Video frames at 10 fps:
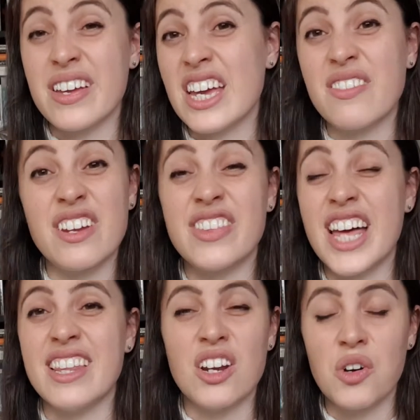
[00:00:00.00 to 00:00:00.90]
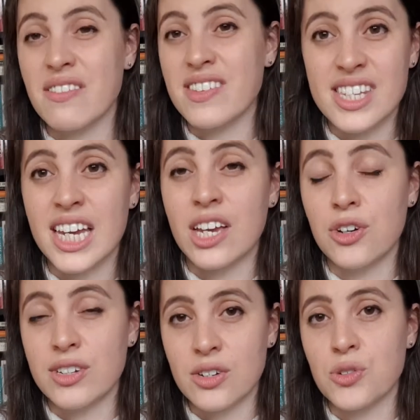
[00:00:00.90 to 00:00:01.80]
even if then they're not even sitting in
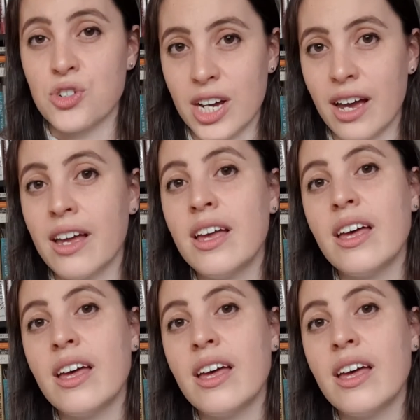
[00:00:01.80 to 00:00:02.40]
your dental chair,